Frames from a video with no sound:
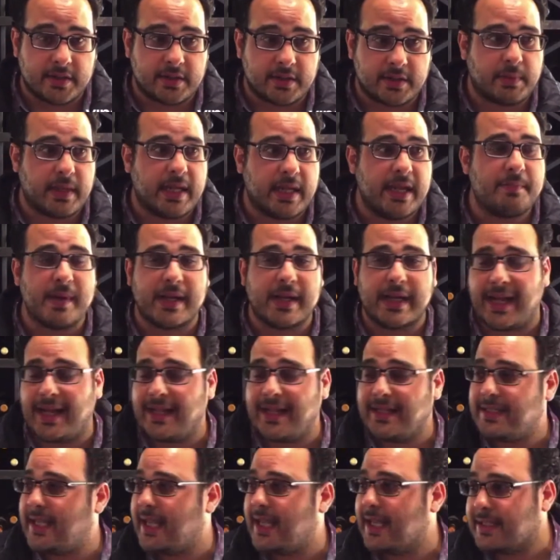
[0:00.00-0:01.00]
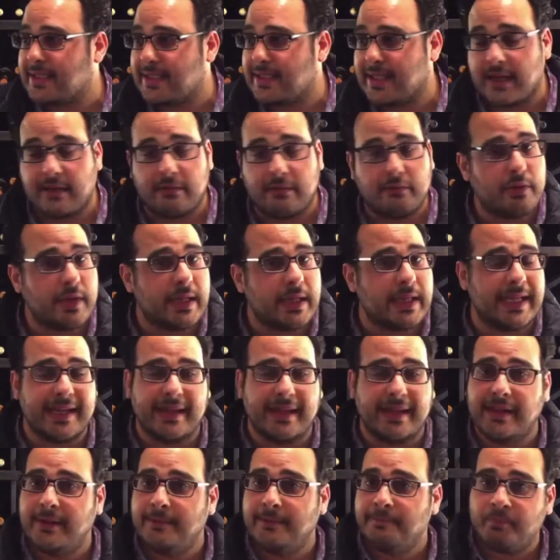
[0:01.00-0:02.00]
Keep in context that really
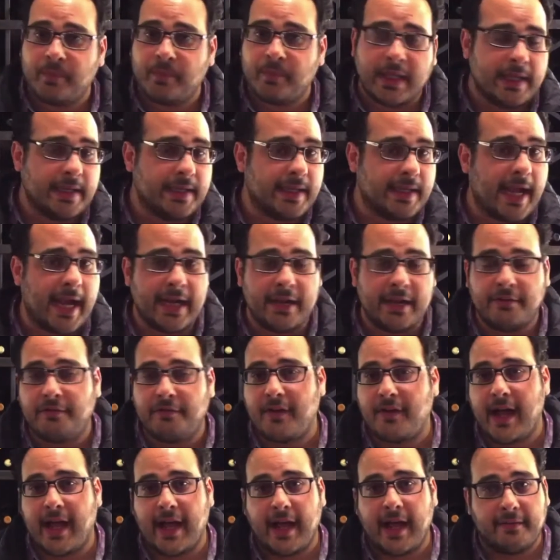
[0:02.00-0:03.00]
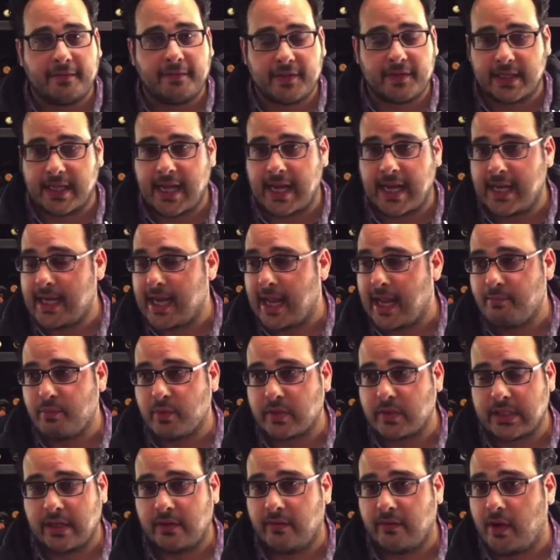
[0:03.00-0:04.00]
95 to 99
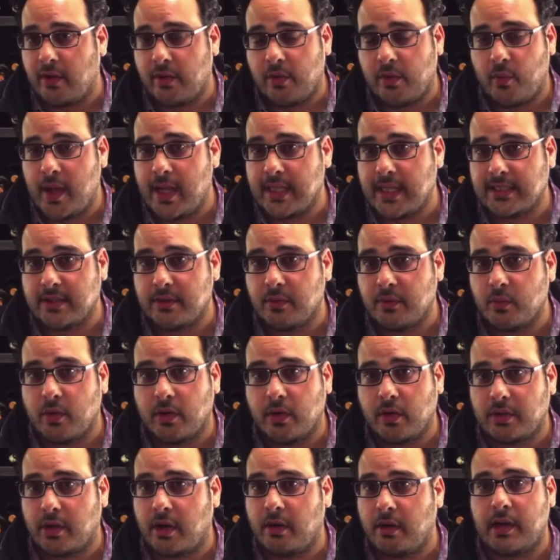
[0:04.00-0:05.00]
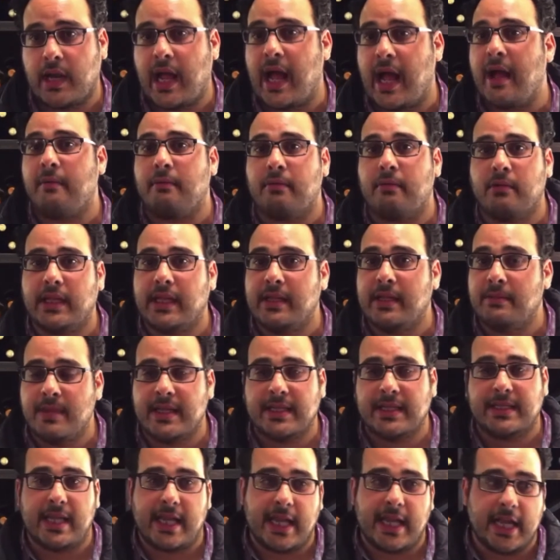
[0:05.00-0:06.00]
percent of all the wines in the world are not really meant
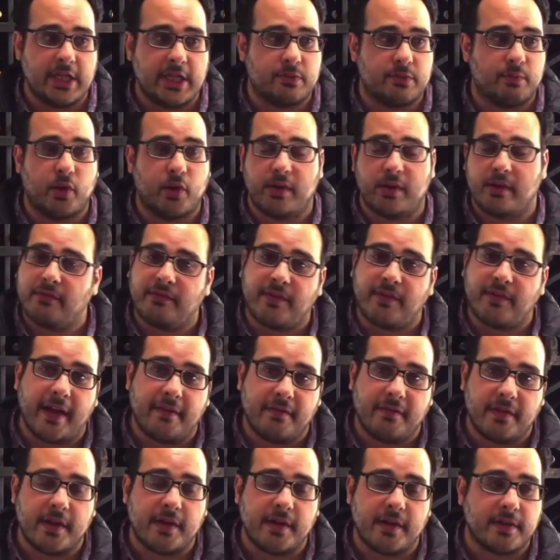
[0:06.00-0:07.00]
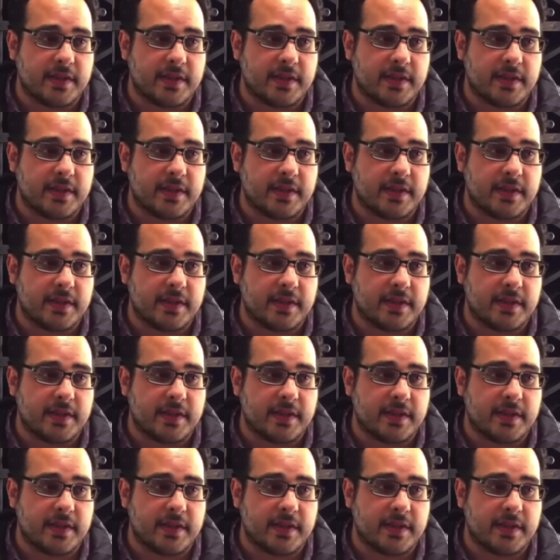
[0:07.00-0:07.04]
to age more than five years.